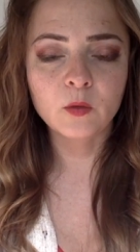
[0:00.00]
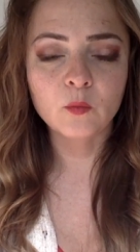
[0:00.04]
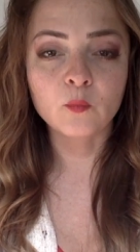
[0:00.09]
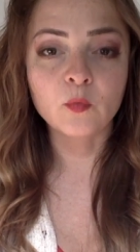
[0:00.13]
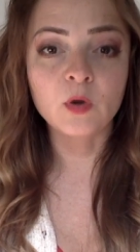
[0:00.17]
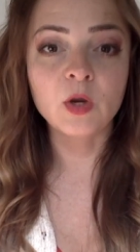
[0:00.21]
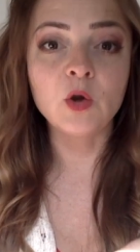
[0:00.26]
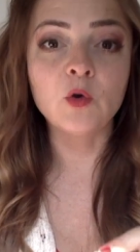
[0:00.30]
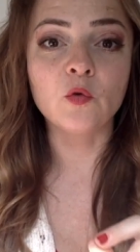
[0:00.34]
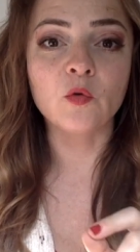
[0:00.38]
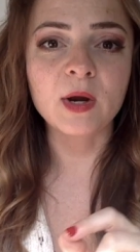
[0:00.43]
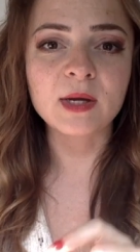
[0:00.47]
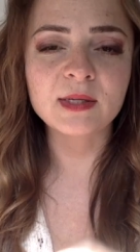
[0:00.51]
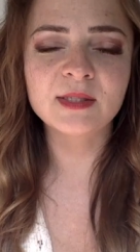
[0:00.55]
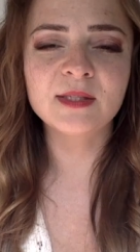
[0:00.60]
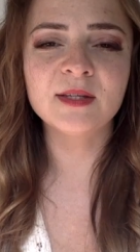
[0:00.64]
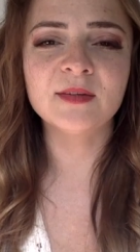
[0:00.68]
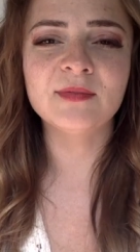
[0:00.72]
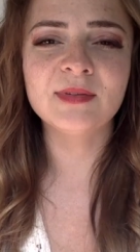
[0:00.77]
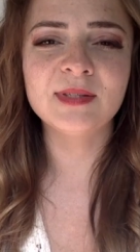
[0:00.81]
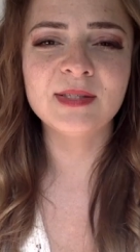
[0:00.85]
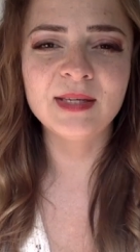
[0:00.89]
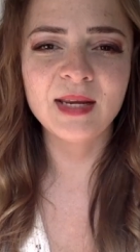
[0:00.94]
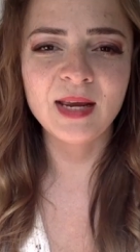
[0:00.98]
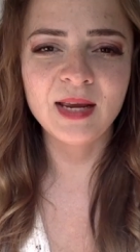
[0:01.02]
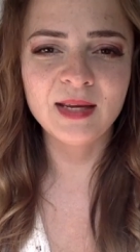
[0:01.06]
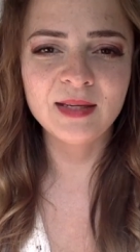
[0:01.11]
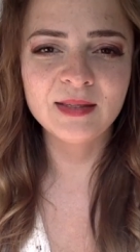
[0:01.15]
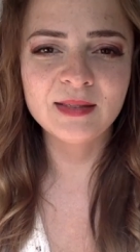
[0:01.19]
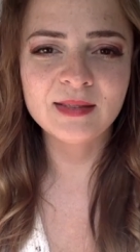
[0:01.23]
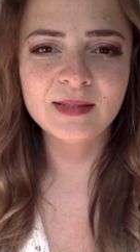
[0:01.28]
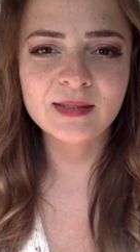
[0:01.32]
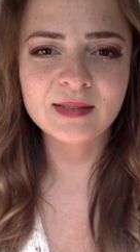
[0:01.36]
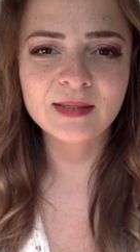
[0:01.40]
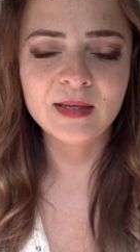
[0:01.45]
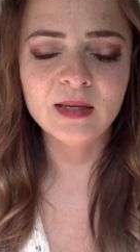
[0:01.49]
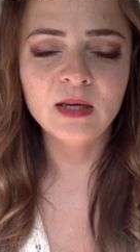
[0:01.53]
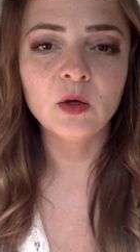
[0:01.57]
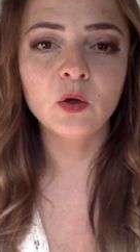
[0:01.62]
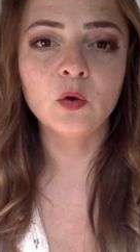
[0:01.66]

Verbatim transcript: regressive states.